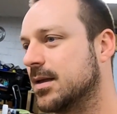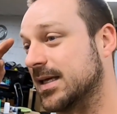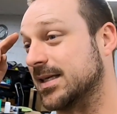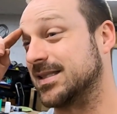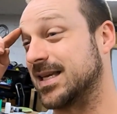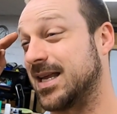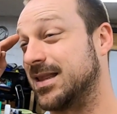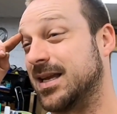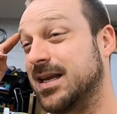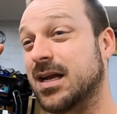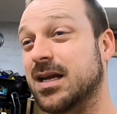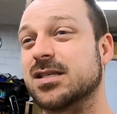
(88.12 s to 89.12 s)
They said
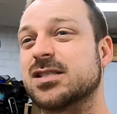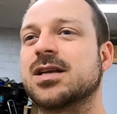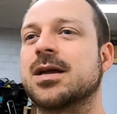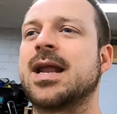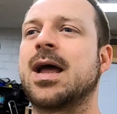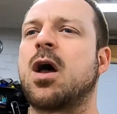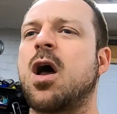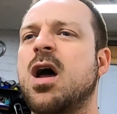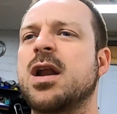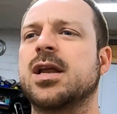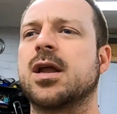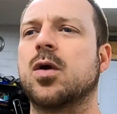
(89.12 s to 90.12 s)
that Sundown
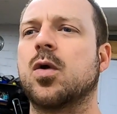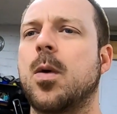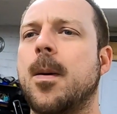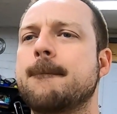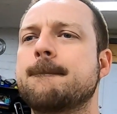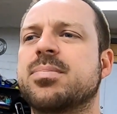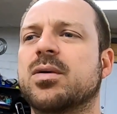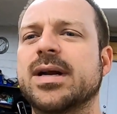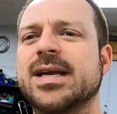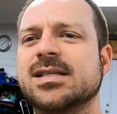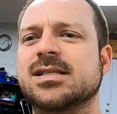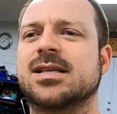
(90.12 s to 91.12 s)
Audio
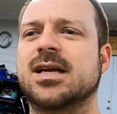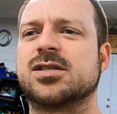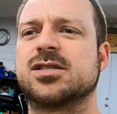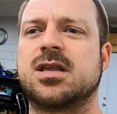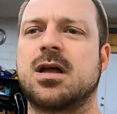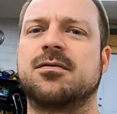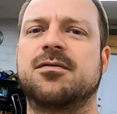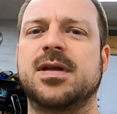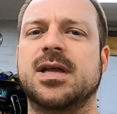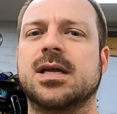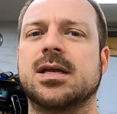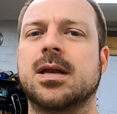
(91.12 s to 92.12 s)
brings their stuff
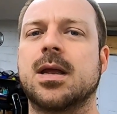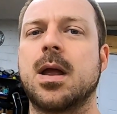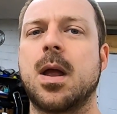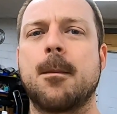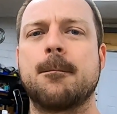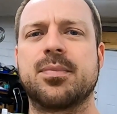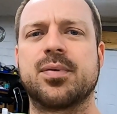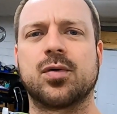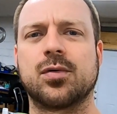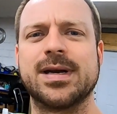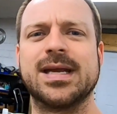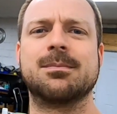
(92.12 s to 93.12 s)
in
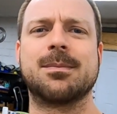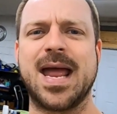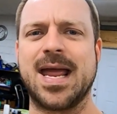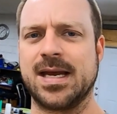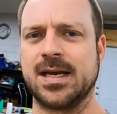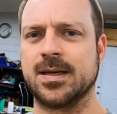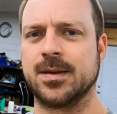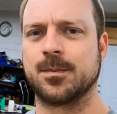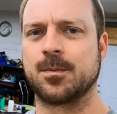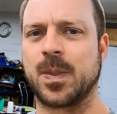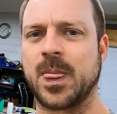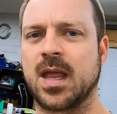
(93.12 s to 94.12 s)
pre-made
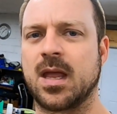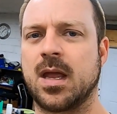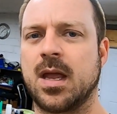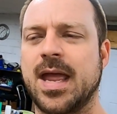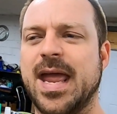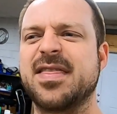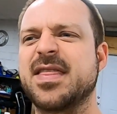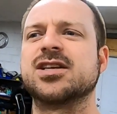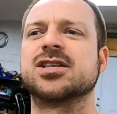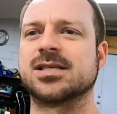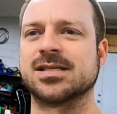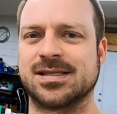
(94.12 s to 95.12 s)
and they
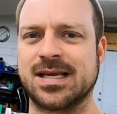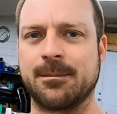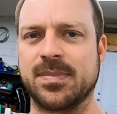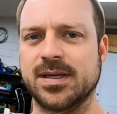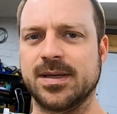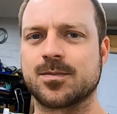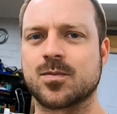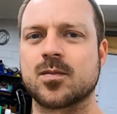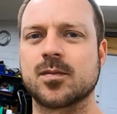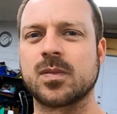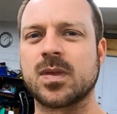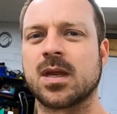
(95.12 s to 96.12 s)
just assemble it,
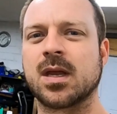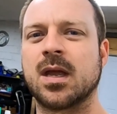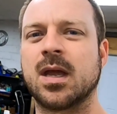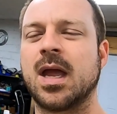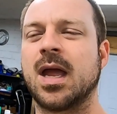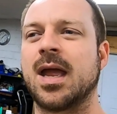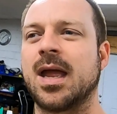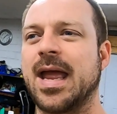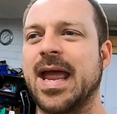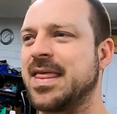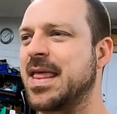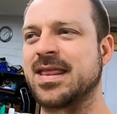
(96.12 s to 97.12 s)

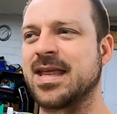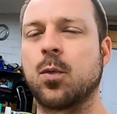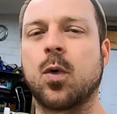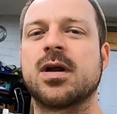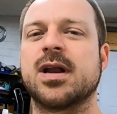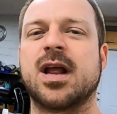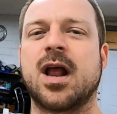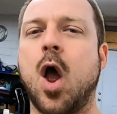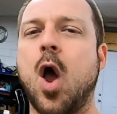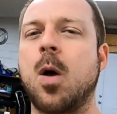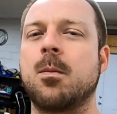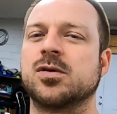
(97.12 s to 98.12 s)
and that they worded it
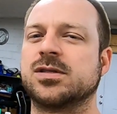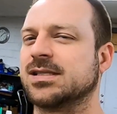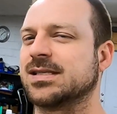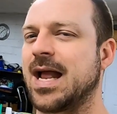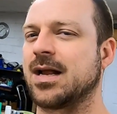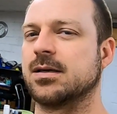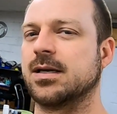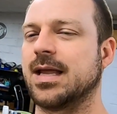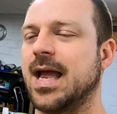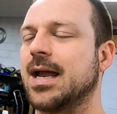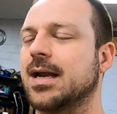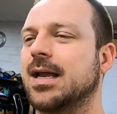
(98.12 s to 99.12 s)
almost exactly to
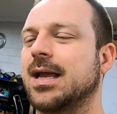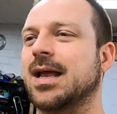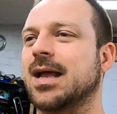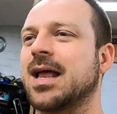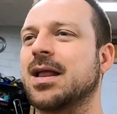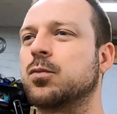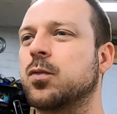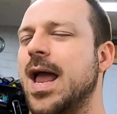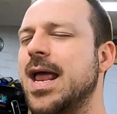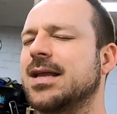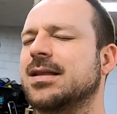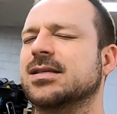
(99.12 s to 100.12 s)
that. And I
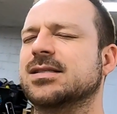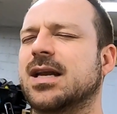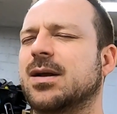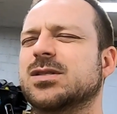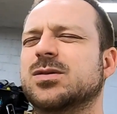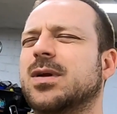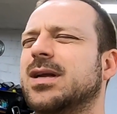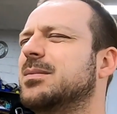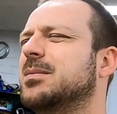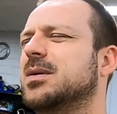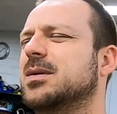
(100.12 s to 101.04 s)
read this and I just went,